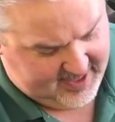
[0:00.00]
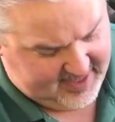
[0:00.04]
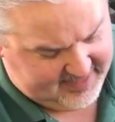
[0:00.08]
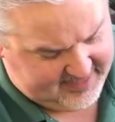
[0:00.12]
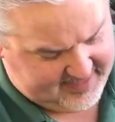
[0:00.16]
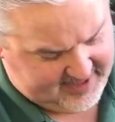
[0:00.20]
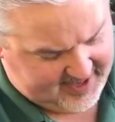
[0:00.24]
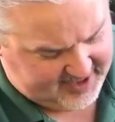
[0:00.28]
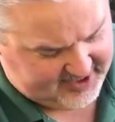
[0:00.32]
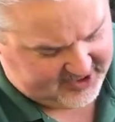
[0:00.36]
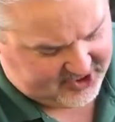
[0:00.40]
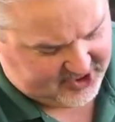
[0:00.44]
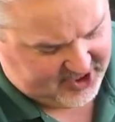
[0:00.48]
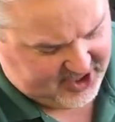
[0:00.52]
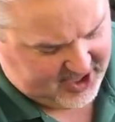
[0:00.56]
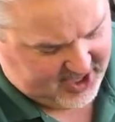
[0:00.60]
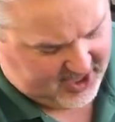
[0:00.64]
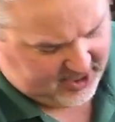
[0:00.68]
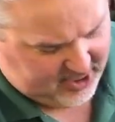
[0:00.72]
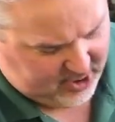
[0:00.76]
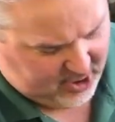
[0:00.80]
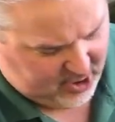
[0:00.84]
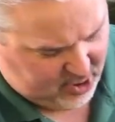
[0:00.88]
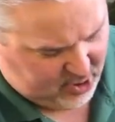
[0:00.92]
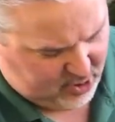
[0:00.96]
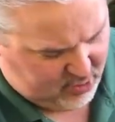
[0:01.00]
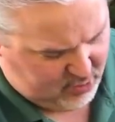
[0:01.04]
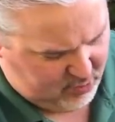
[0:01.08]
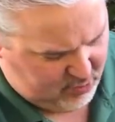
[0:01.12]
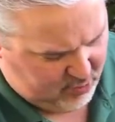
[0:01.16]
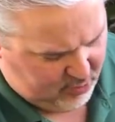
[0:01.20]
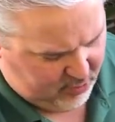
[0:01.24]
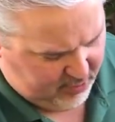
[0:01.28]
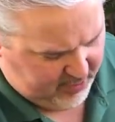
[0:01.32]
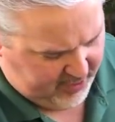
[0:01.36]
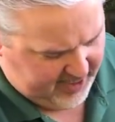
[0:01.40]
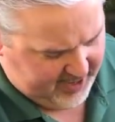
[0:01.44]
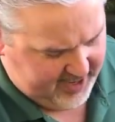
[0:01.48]
that's yellow
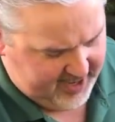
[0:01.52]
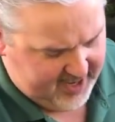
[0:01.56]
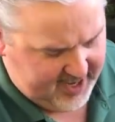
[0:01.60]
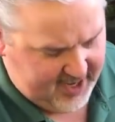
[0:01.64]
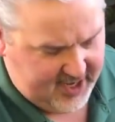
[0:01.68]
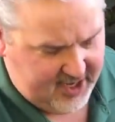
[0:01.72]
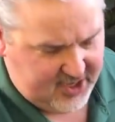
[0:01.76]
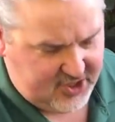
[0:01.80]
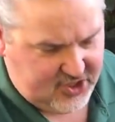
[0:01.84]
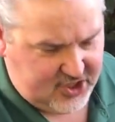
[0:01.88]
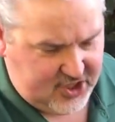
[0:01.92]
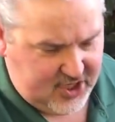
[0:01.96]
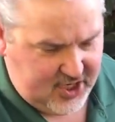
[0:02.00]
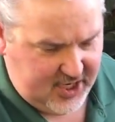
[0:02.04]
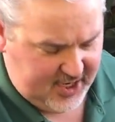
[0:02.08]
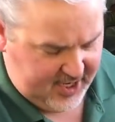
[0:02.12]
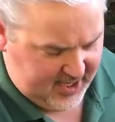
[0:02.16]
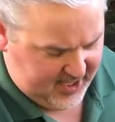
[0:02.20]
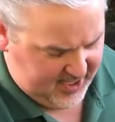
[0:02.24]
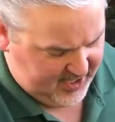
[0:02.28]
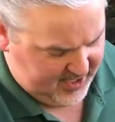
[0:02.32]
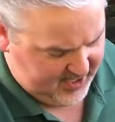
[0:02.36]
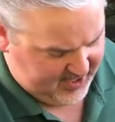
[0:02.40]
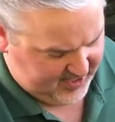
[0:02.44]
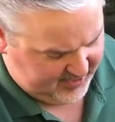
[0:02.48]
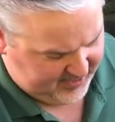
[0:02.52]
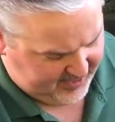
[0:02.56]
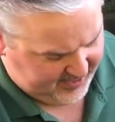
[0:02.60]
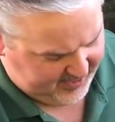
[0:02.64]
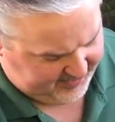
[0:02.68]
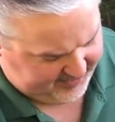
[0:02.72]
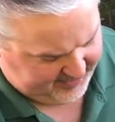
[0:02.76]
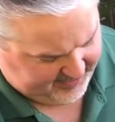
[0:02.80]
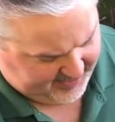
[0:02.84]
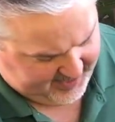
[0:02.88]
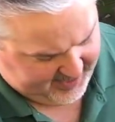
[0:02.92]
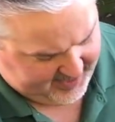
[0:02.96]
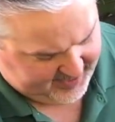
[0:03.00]
or aged
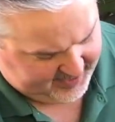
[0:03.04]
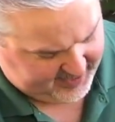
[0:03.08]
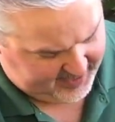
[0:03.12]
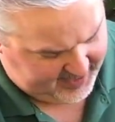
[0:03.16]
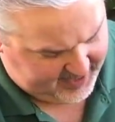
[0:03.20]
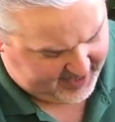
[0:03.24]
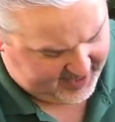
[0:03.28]
like that,